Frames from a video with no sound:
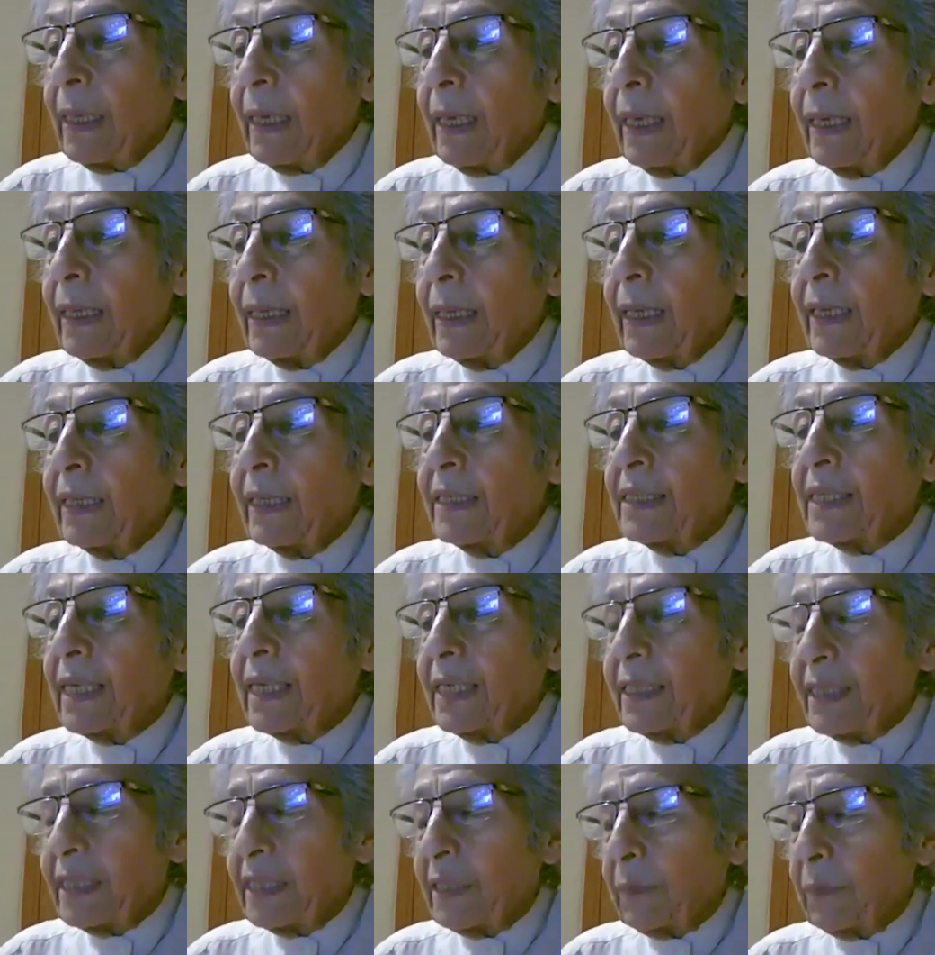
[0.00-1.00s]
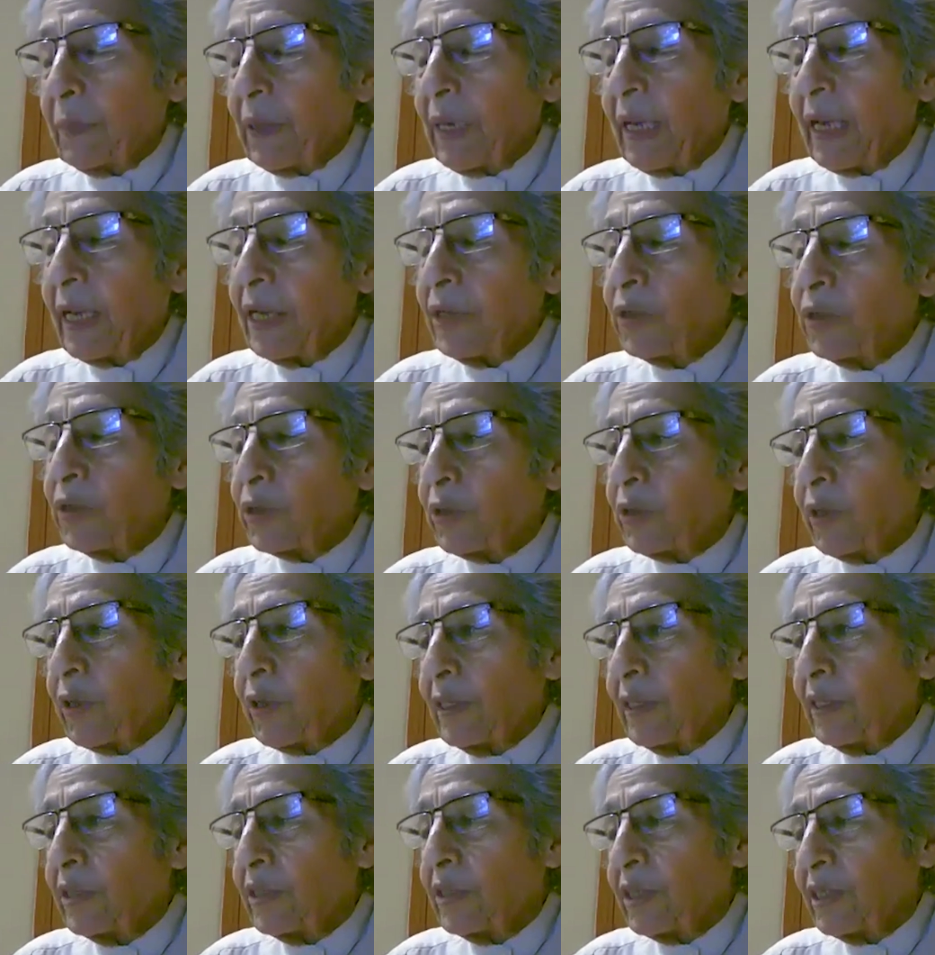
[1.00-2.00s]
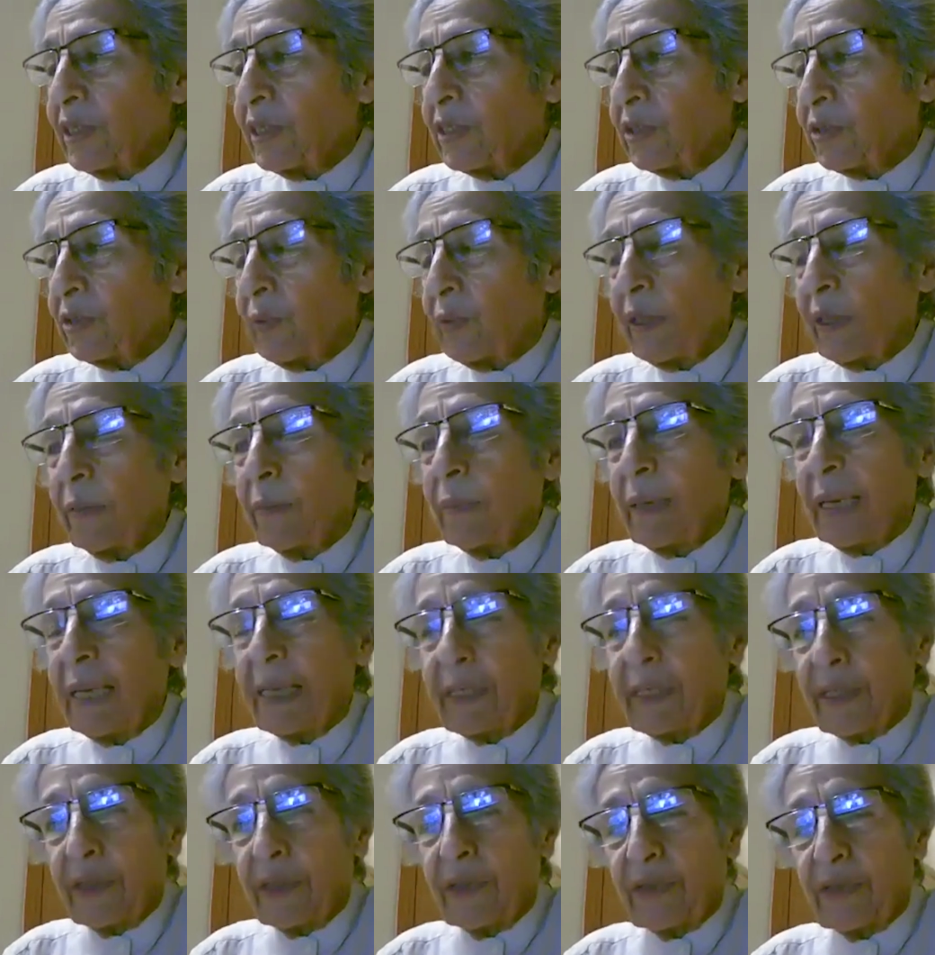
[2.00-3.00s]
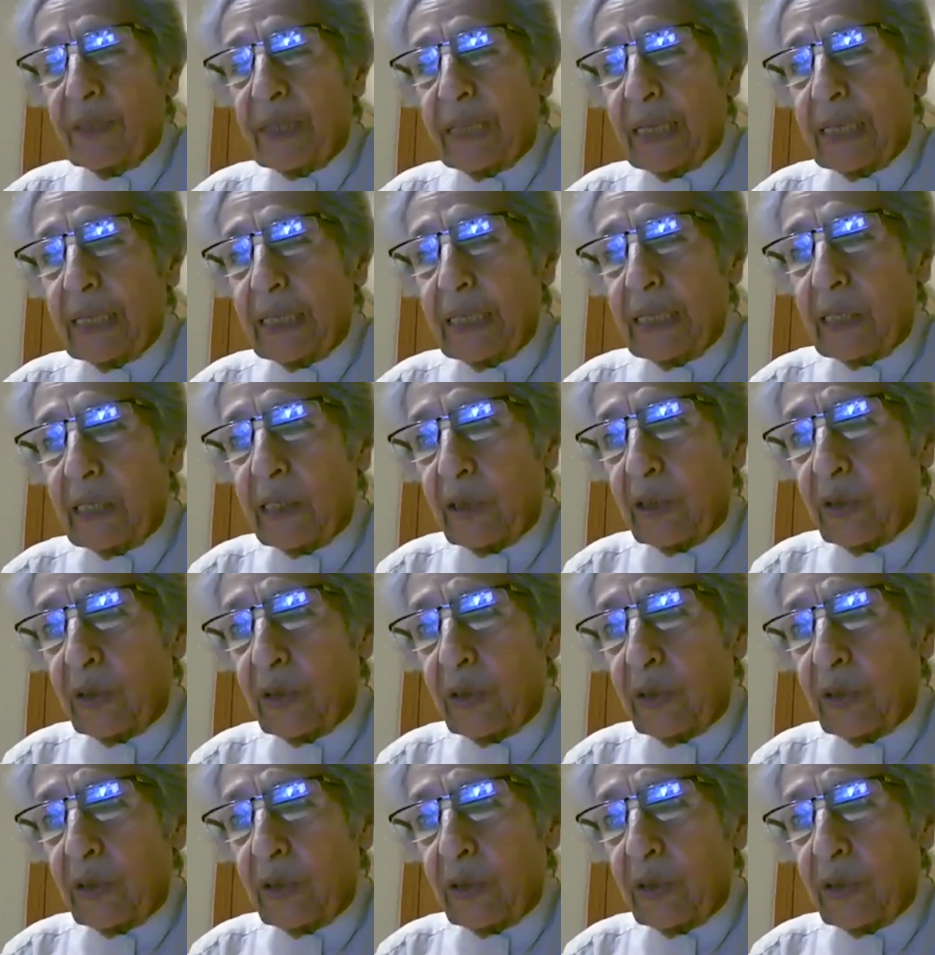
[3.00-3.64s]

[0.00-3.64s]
And I started applying to colleges, going back into that little